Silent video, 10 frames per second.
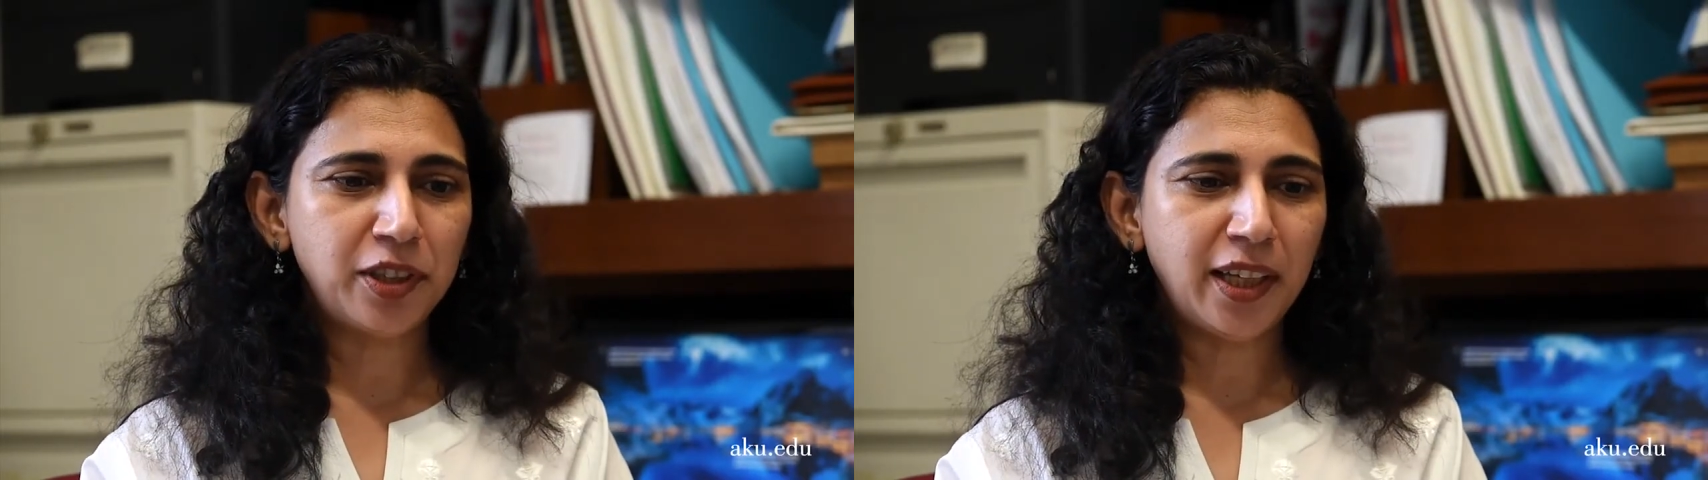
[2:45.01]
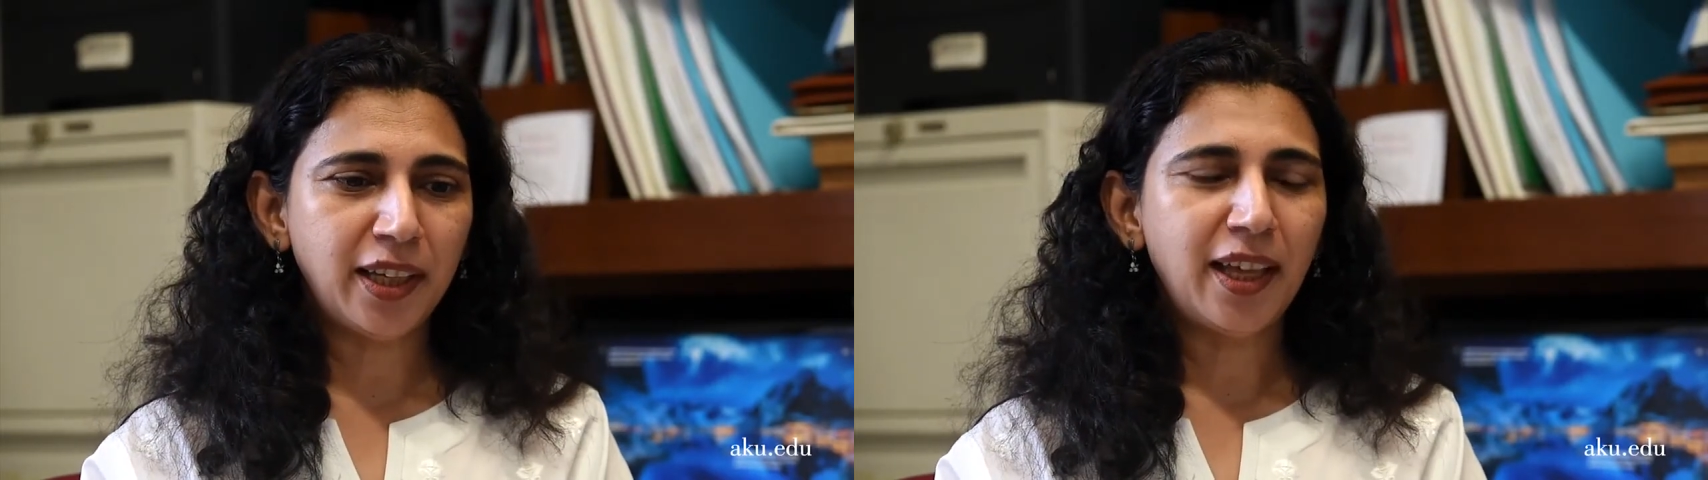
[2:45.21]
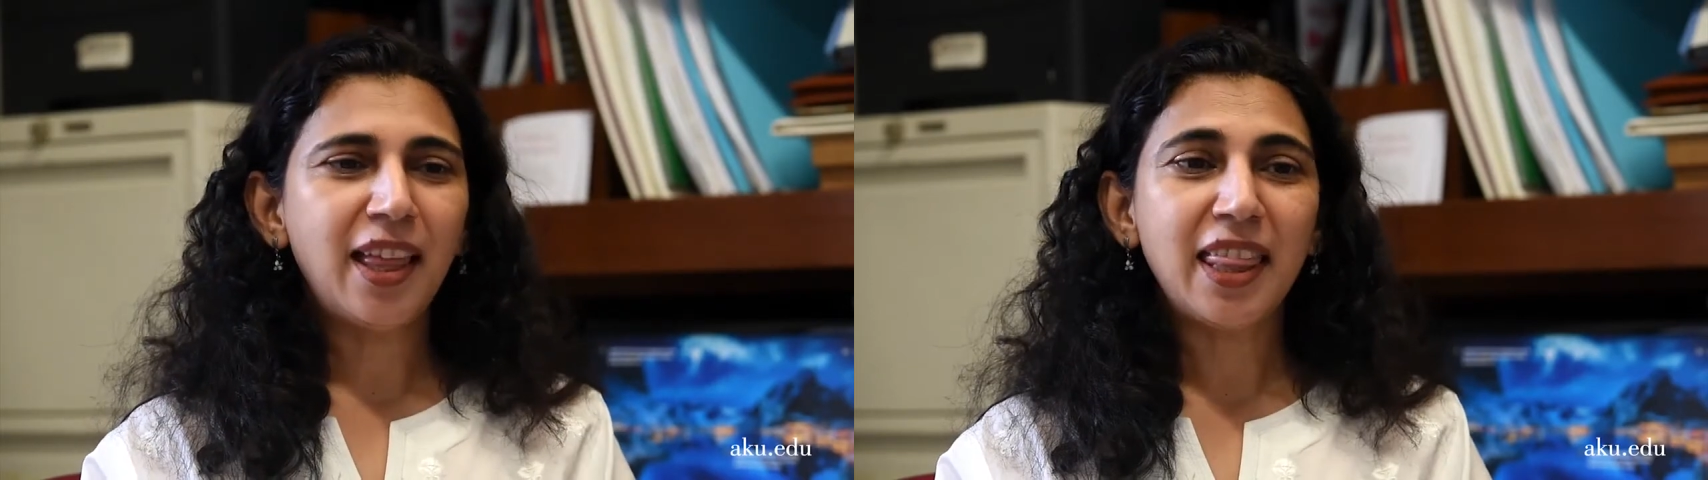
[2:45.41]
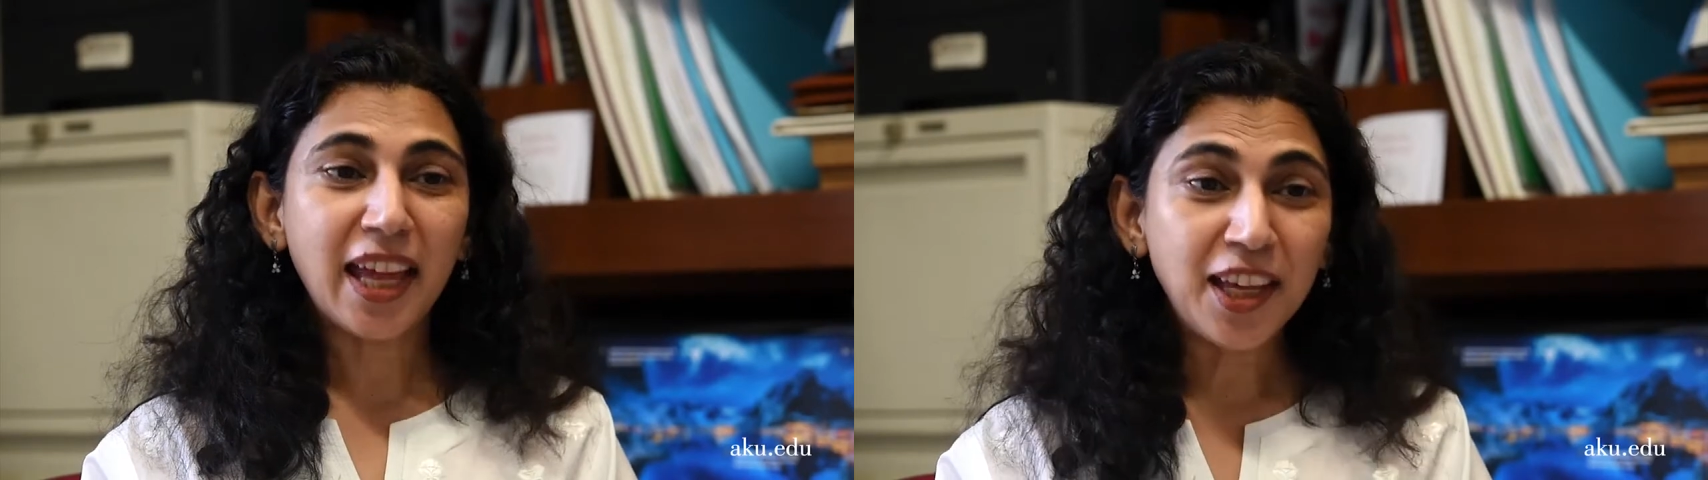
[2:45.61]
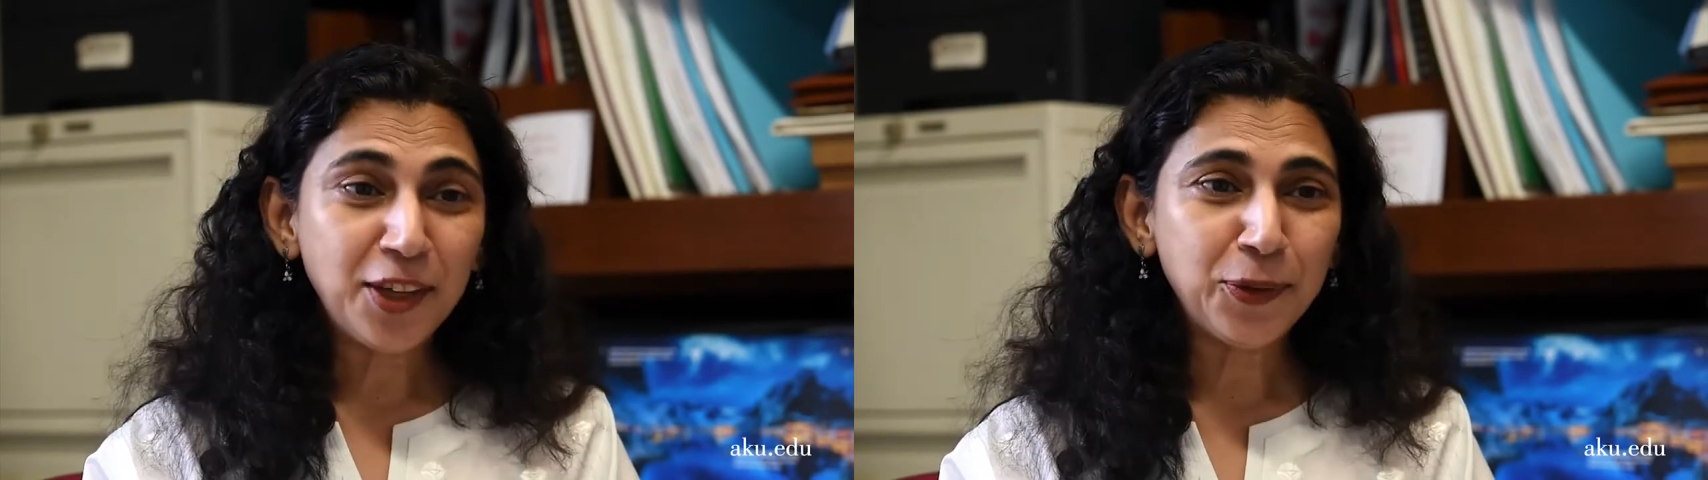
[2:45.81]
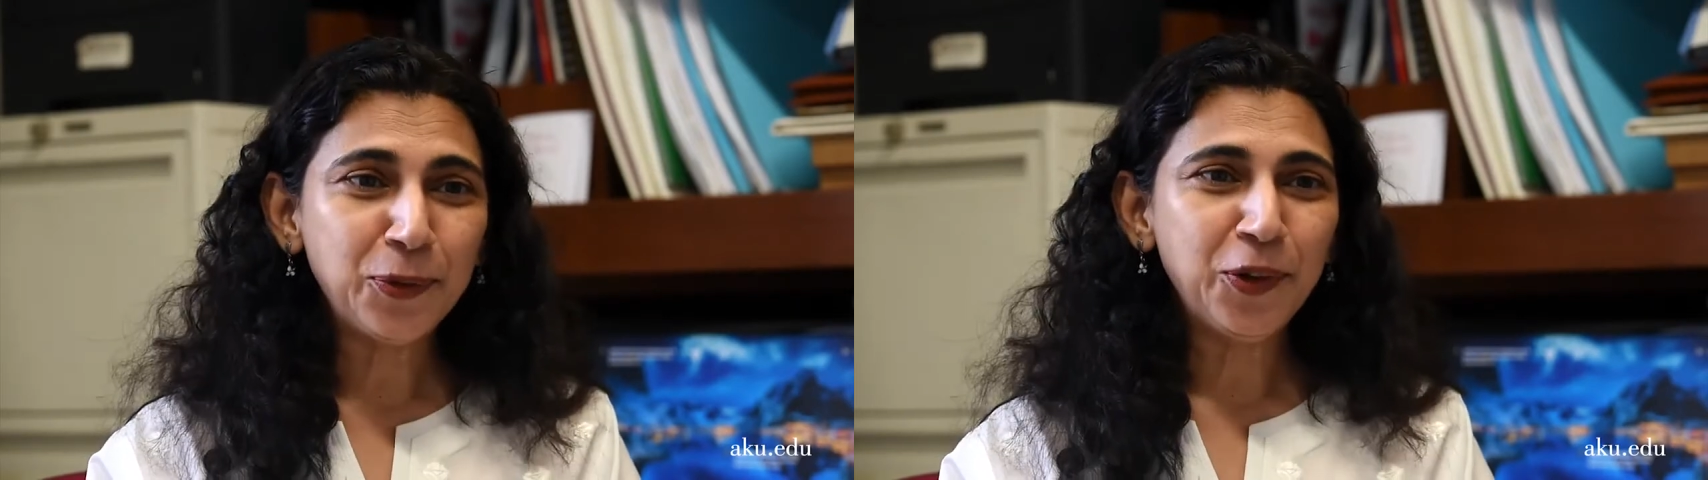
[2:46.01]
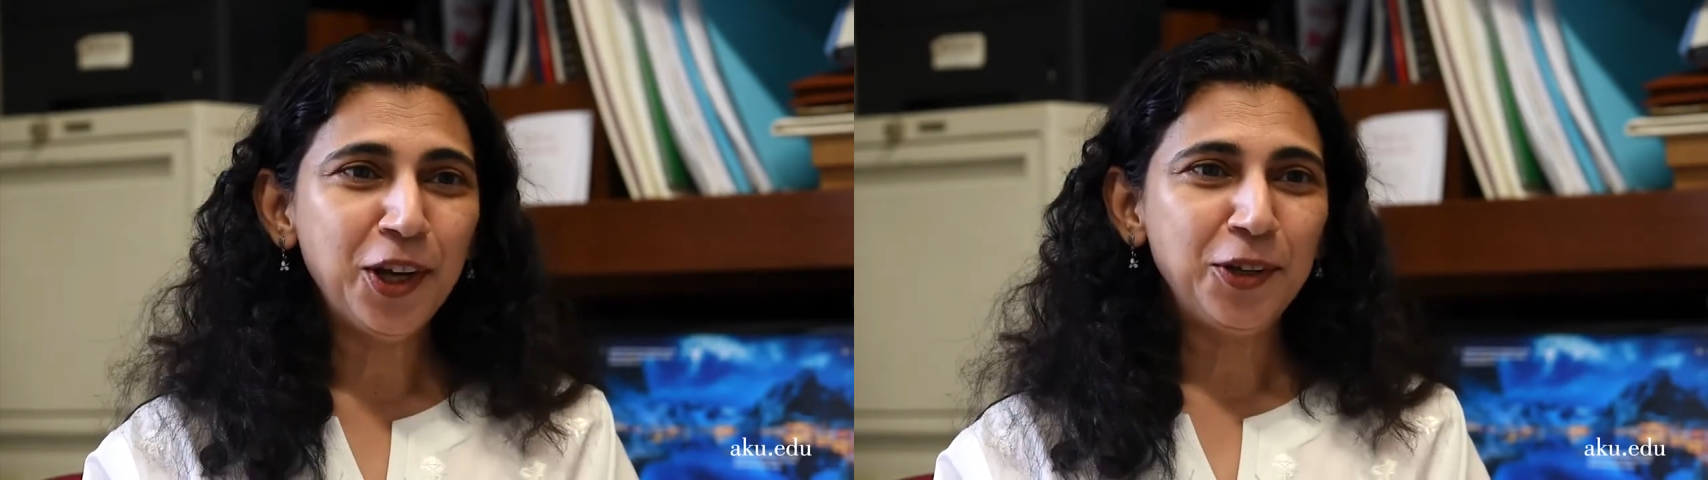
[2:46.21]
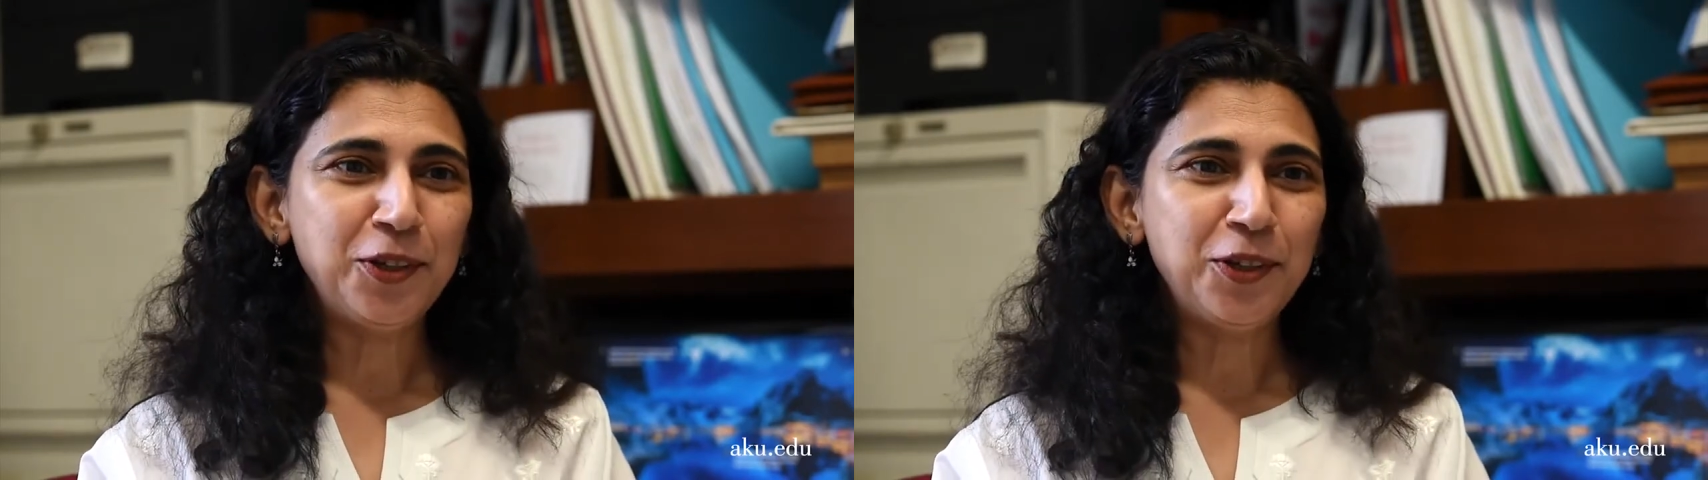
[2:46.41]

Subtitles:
say thank you,